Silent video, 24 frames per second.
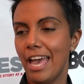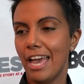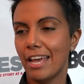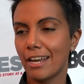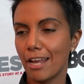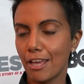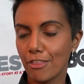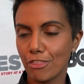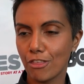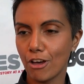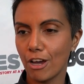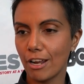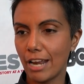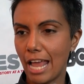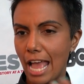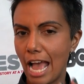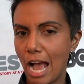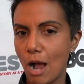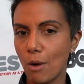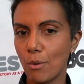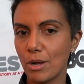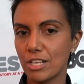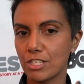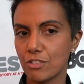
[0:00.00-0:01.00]
And I thought,
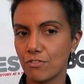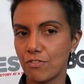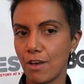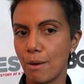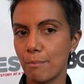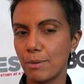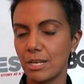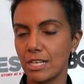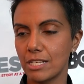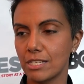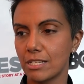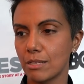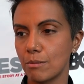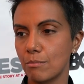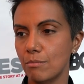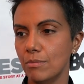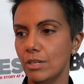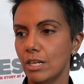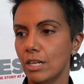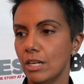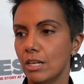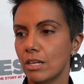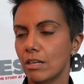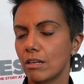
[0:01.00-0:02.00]
how has feminism